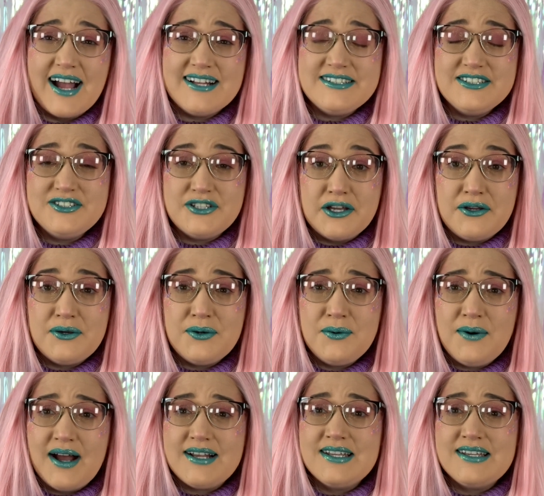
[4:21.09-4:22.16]
I did
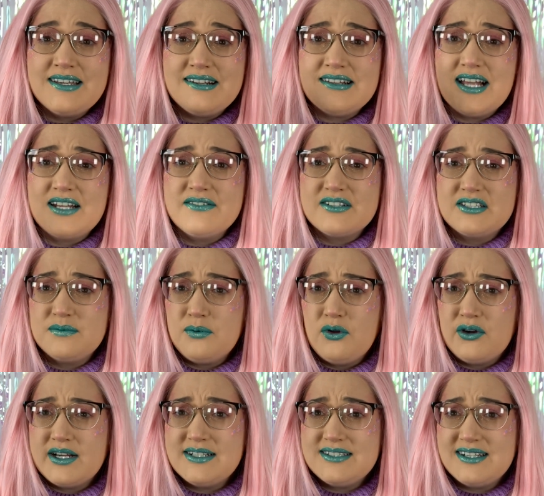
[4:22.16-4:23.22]
too. I didn't get a lot of
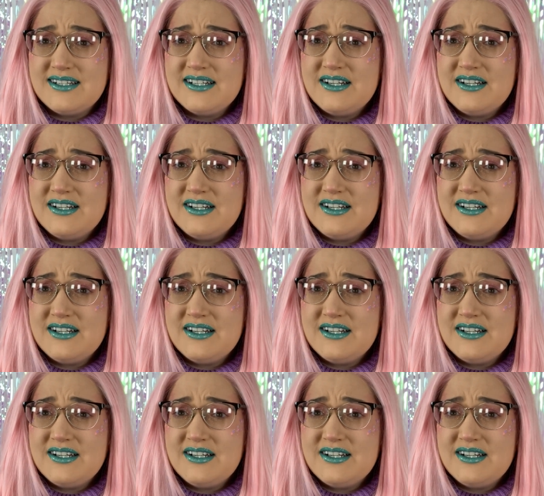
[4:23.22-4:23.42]
exploring done